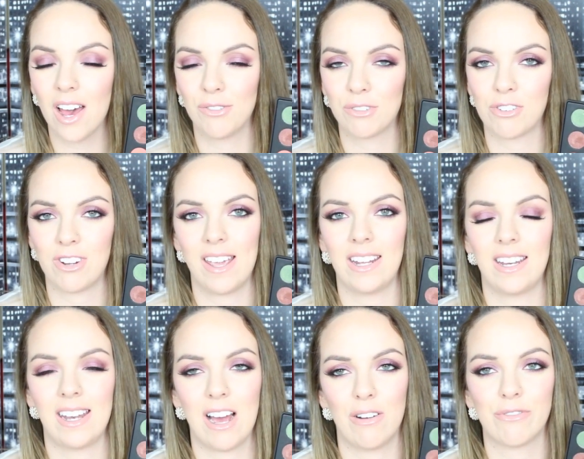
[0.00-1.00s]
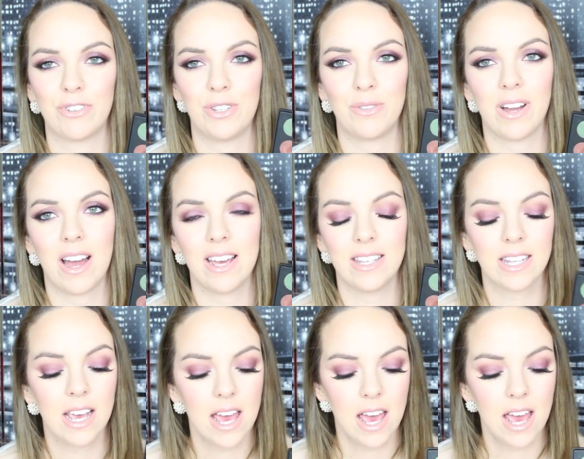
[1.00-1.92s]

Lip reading: have created out for you guys.